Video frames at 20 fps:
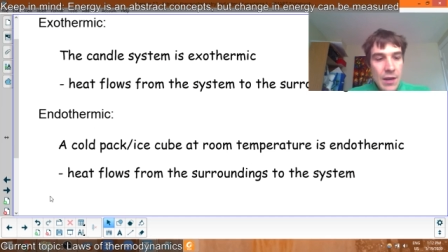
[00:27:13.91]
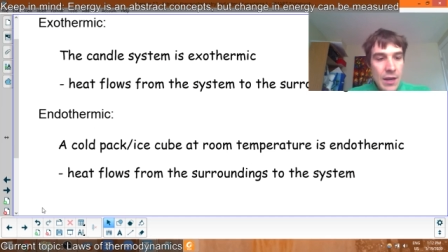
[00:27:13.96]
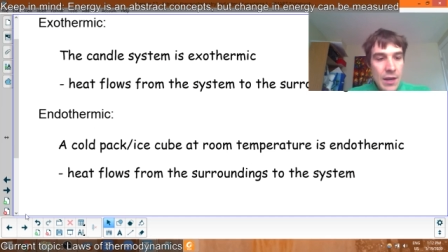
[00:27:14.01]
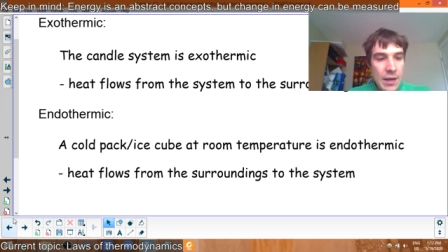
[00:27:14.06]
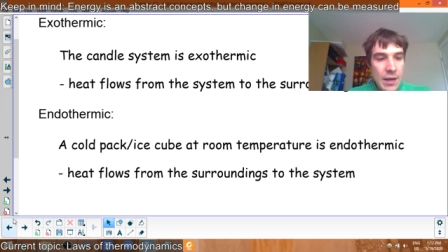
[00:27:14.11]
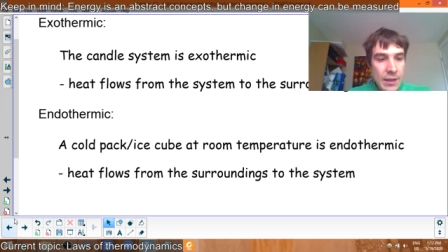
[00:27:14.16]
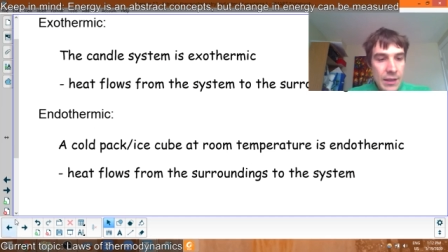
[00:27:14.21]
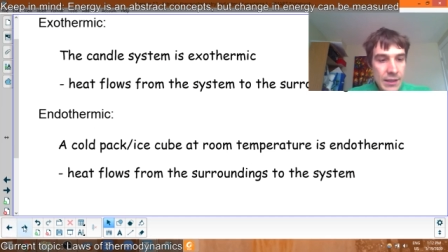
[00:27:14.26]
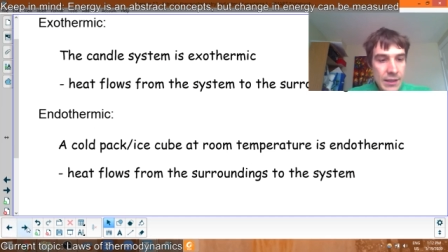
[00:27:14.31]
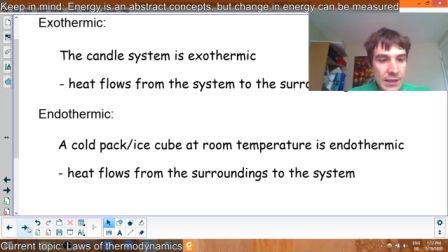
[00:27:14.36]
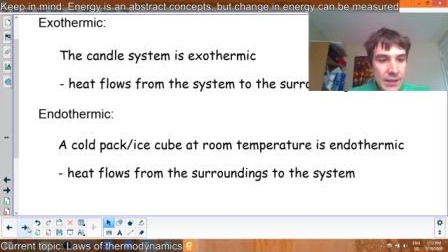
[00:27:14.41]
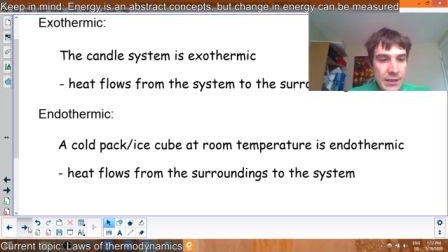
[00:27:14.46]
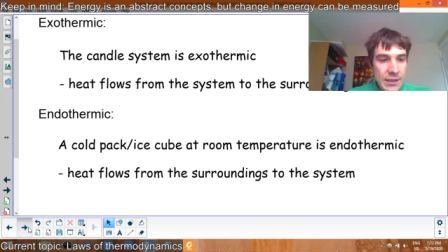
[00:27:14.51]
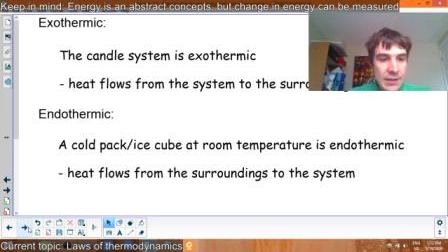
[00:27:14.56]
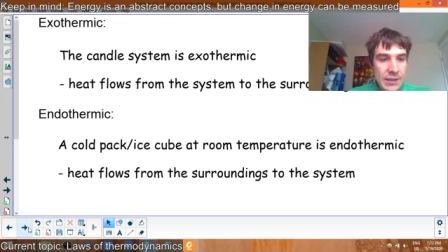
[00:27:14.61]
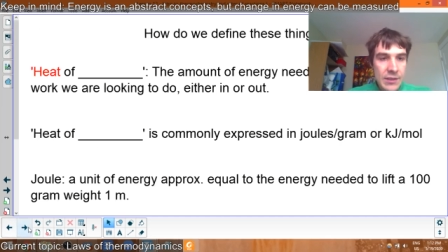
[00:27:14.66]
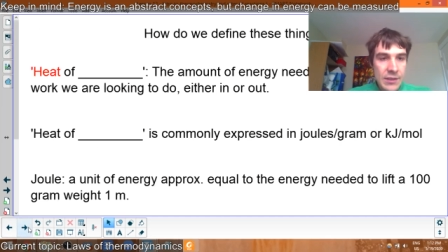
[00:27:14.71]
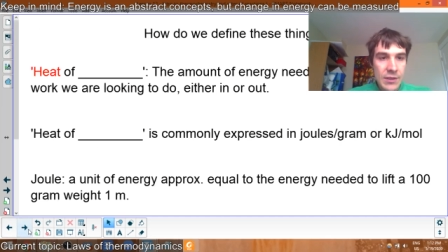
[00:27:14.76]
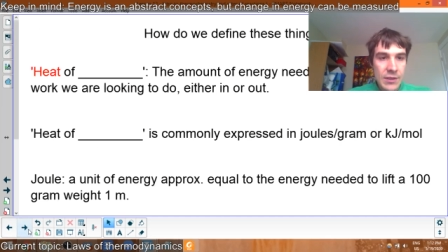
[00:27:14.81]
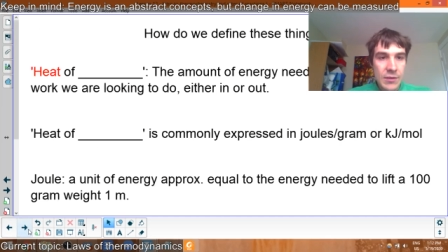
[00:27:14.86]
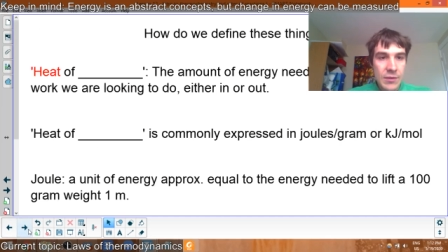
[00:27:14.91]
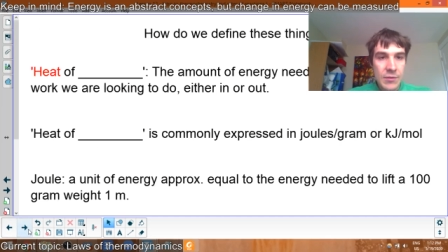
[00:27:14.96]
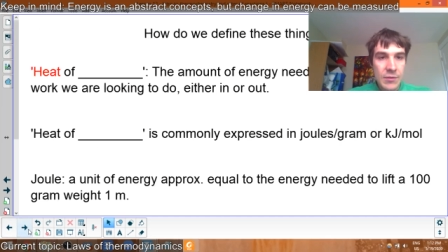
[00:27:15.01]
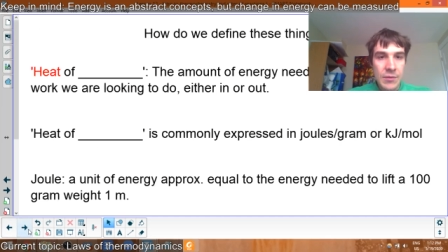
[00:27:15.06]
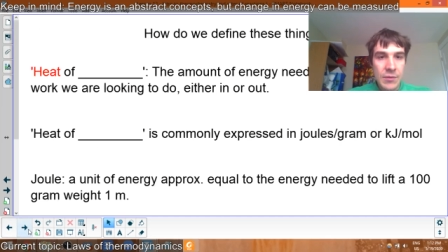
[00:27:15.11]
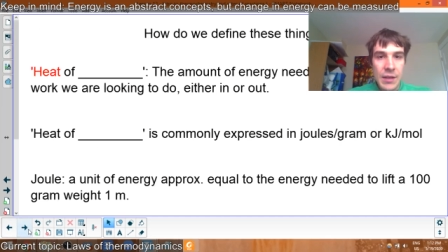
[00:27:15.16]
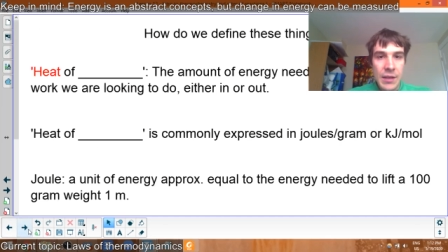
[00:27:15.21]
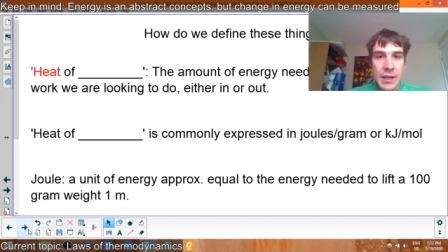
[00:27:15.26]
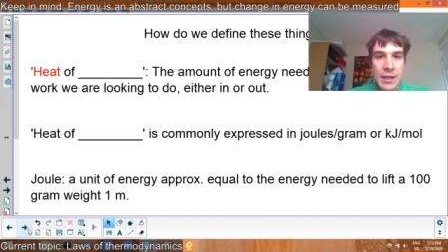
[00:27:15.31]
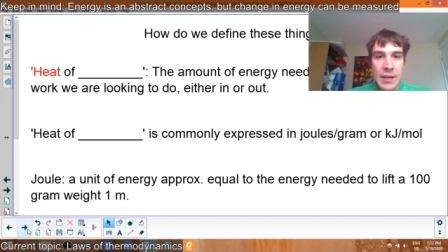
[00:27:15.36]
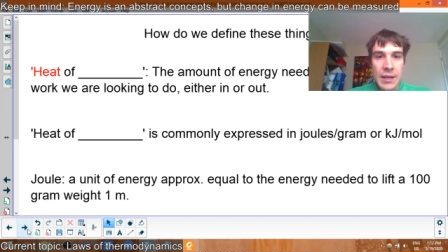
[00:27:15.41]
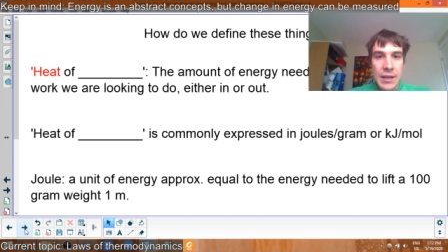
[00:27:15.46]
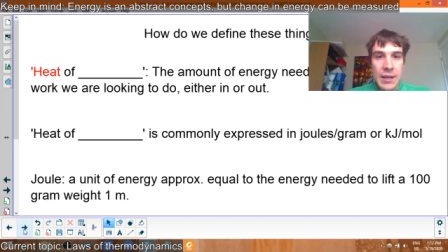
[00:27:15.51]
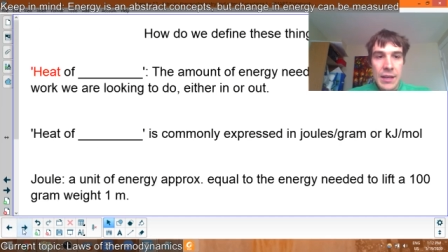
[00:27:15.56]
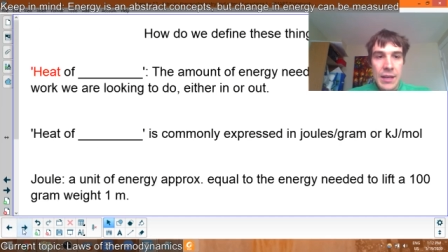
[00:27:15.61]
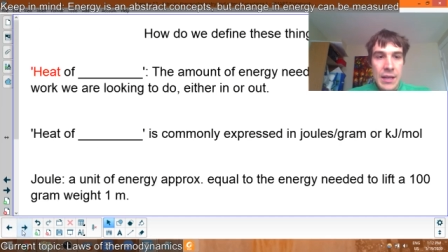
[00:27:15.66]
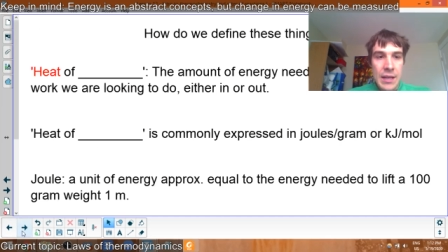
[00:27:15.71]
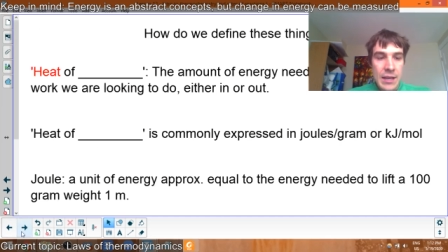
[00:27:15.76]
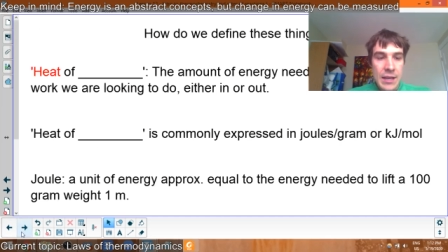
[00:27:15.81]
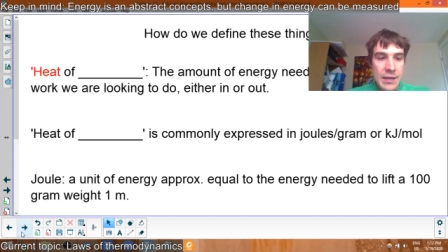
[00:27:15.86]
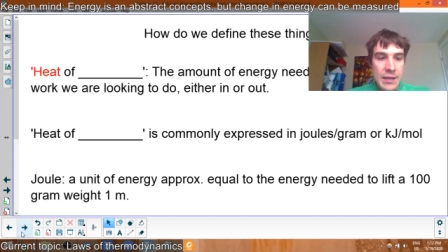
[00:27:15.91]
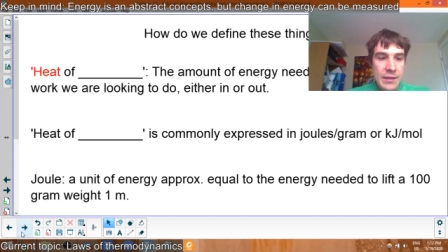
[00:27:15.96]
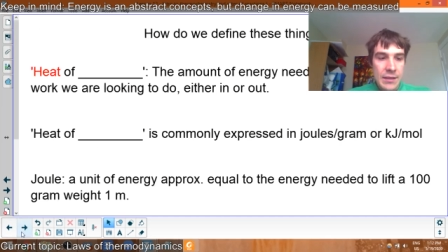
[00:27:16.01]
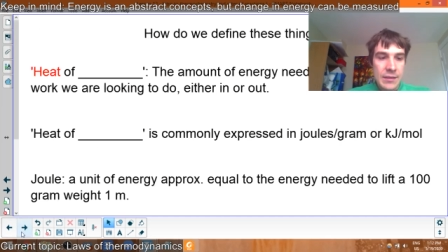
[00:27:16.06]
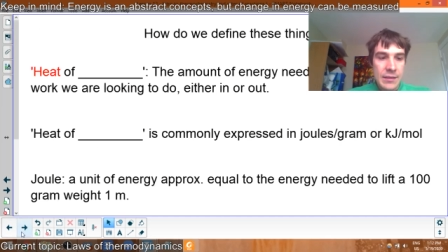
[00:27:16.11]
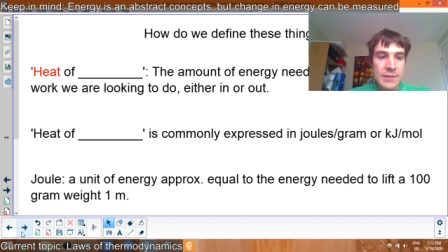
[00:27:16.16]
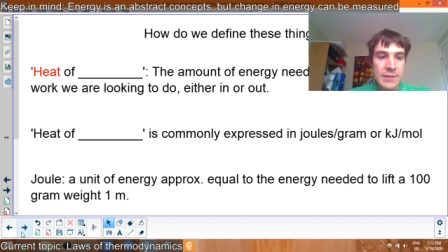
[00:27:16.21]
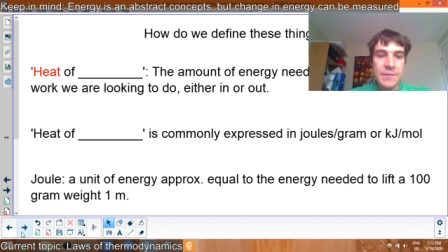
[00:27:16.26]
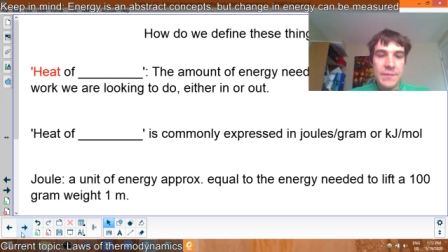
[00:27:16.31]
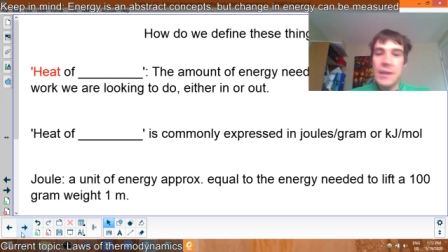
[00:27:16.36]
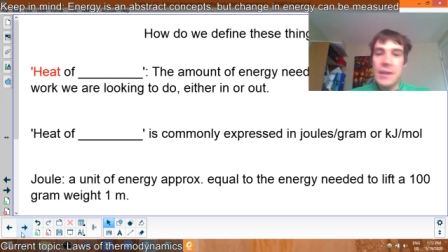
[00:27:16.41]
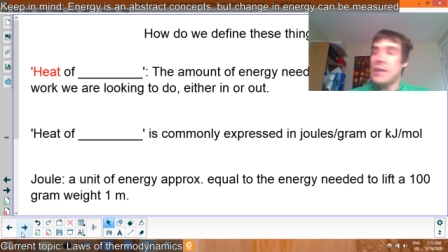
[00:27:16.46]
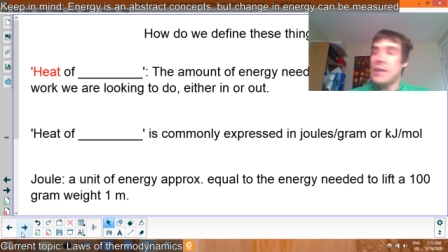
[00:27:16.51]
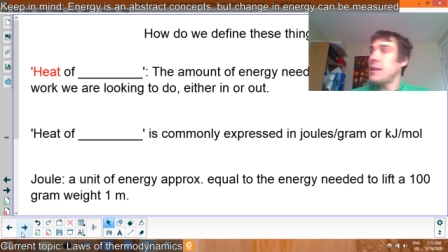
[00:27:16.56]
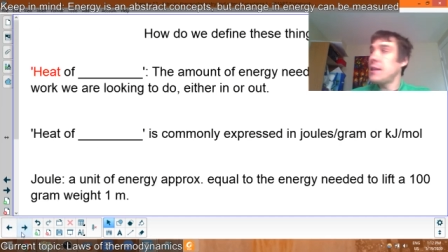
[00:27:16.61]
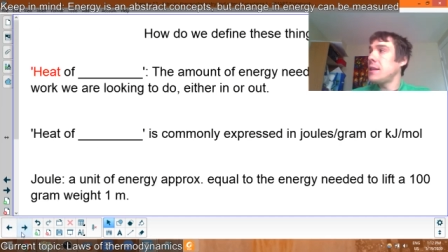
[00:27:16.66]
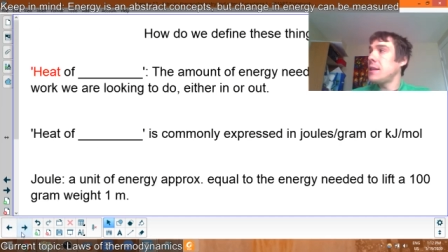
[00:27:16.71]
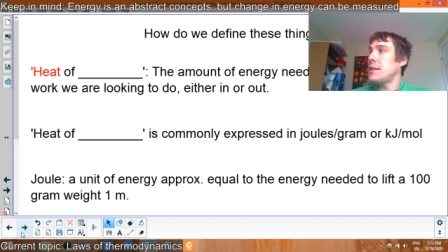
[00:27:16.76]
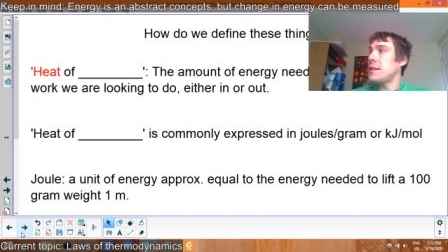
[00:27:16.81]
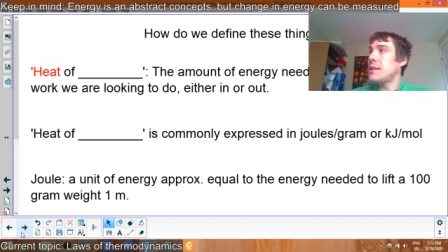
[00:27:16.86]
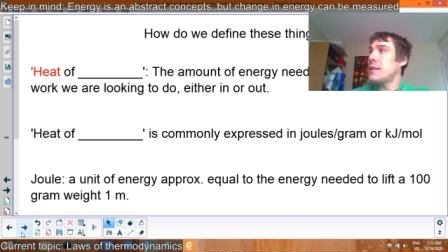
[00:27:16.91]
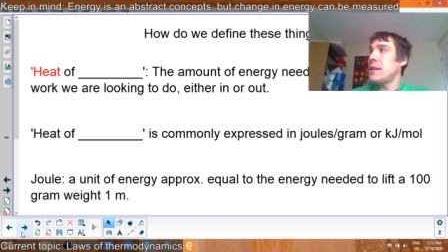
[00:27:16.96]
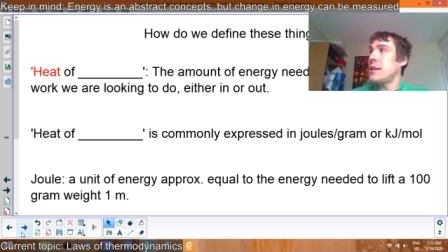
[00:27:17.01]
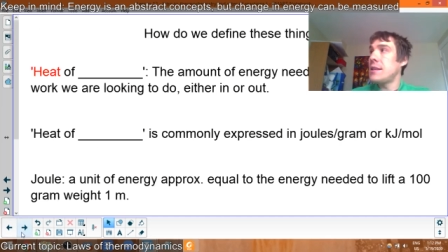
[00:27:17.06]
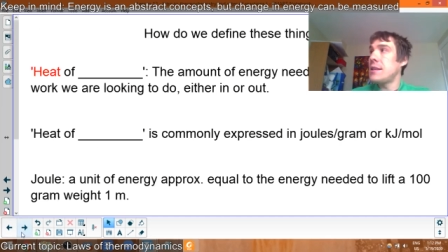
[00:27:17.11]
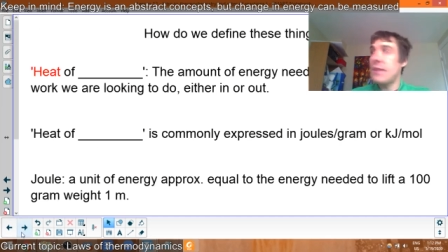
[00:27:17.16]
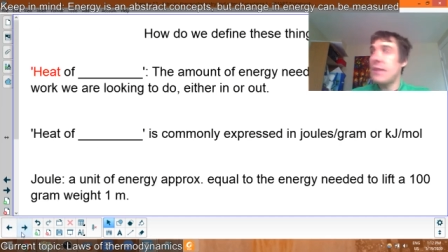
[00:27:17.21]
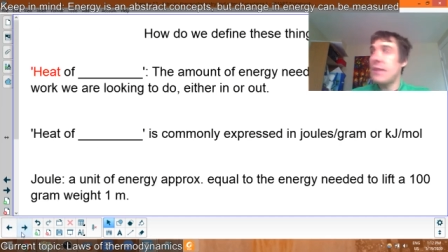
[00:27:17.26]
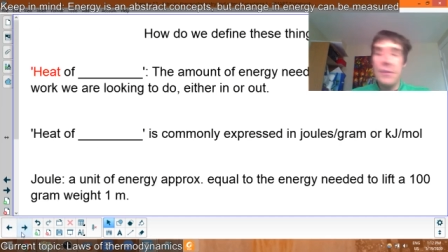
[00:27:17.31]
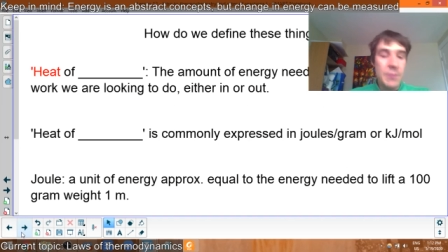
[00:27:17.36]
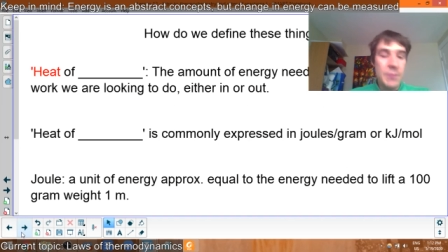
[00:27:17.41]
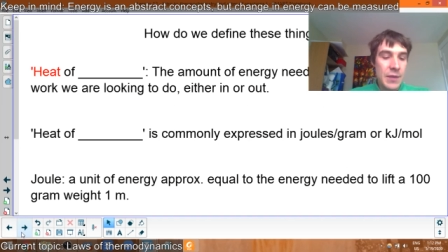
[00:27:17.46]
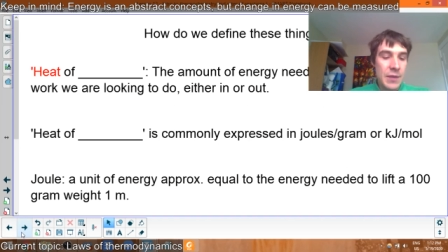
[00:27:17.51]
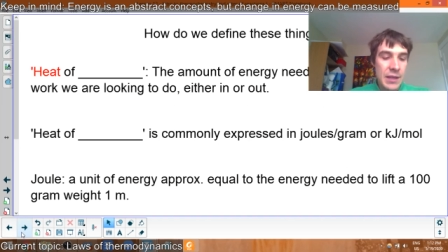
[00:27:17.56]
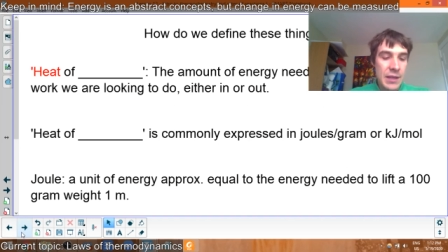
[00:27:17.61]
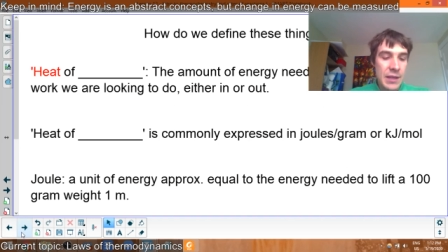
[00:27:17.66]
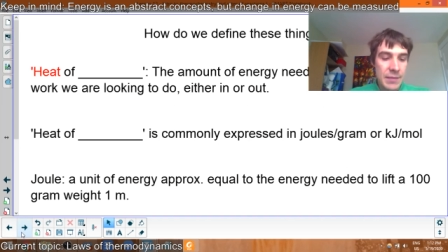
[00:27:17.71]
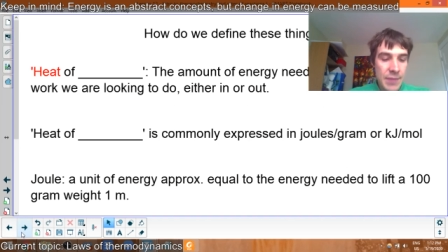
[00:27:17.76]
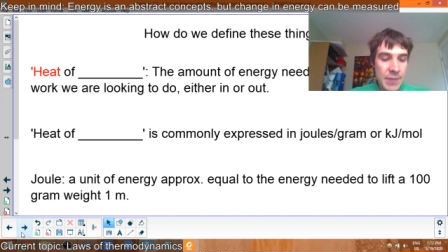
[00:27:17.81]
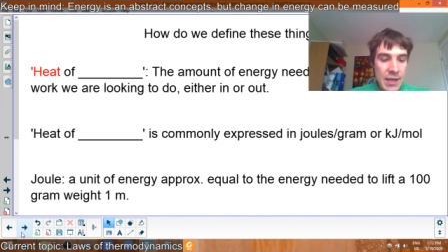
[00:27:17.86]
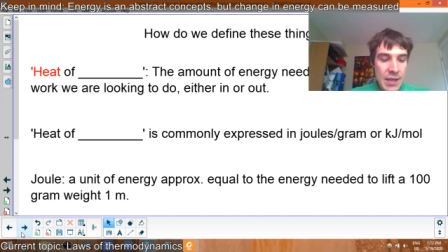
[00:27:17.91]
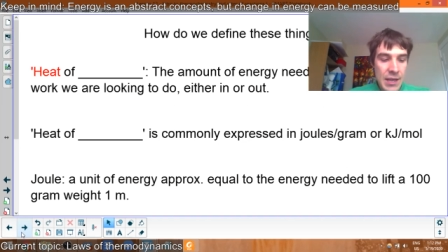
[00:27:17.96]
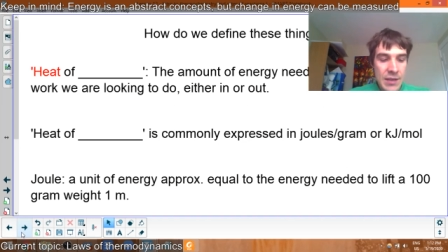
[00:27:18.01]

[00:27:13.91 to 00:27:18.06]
This leads us to defining these things and putting them